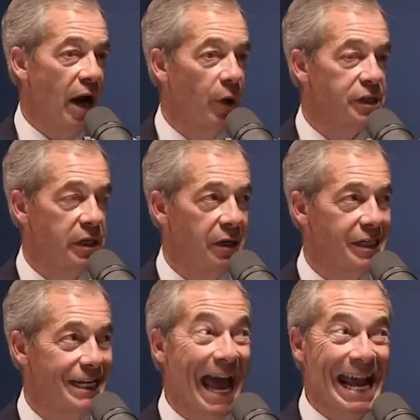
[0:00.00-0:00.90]
NatWest in
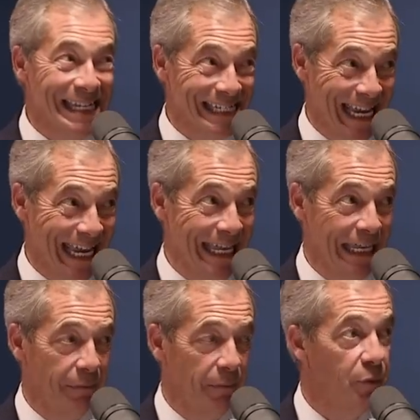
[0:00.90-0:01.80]
1980
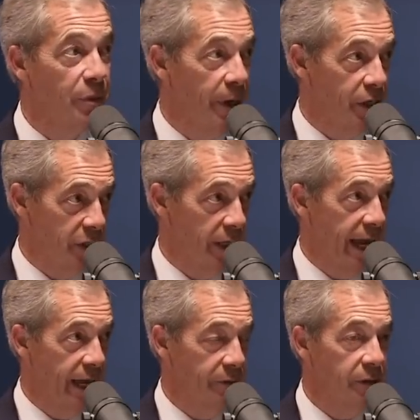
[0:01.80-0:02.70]
with a personal
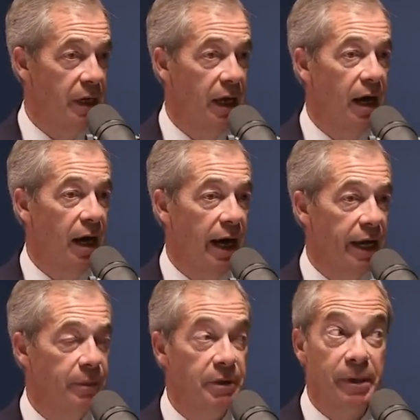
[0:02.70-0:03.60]
account.
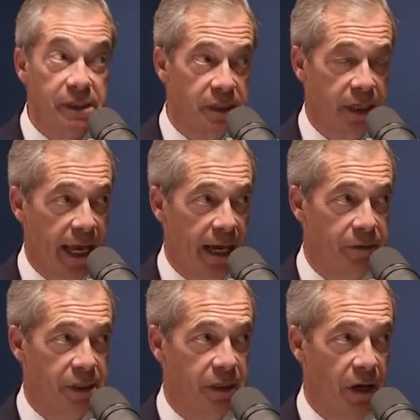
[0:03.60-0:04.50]
I opened a business
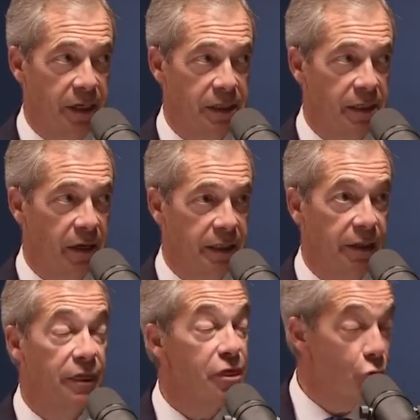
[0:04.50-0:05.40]
account in
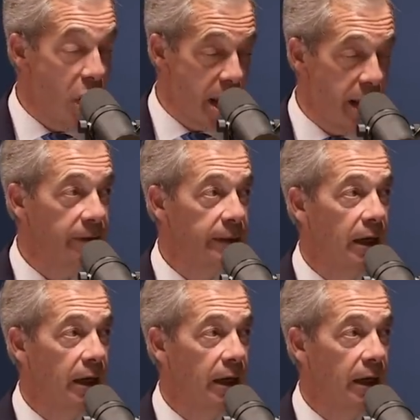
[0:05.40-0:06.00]
1993.